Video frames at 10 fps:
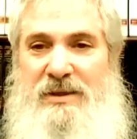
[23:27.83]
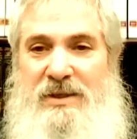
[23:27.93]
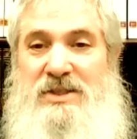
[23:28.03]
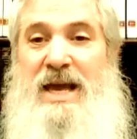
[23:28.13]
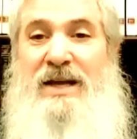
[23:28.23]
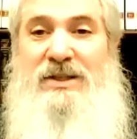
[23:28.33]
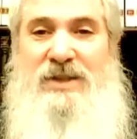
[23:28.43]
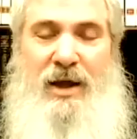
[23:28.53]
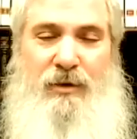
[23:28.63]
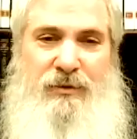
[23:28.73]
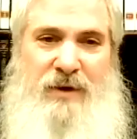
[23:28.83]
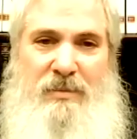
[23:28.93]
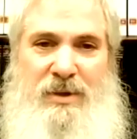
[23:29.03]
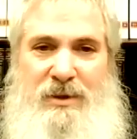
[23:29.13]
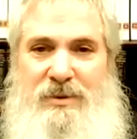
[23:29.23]
this exiled
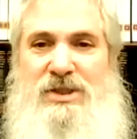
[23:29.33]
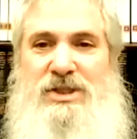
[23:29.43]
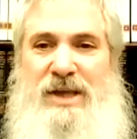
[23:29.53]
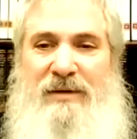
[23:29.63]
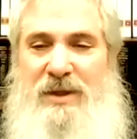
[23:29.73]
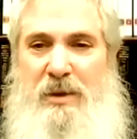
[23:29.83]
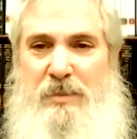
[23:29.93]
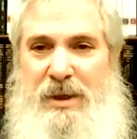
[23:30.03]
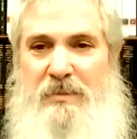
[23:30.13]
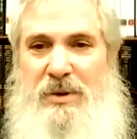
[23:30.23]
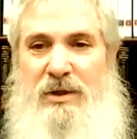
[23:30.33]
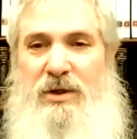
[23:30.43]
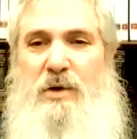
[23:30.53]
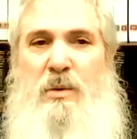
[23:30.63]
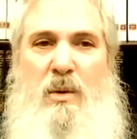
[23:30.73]
family with just 70 people. And
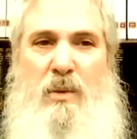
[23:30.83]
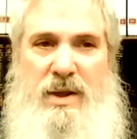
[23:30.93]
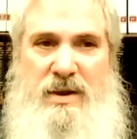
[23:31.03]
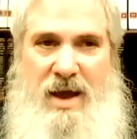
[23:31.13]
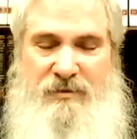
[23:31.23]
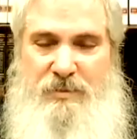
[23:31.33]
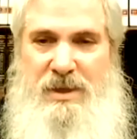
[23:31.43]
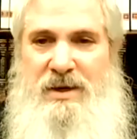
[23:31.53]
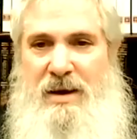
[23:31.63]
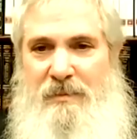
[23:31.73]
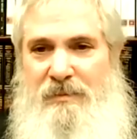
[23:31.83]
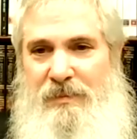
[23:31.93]
look what we have become.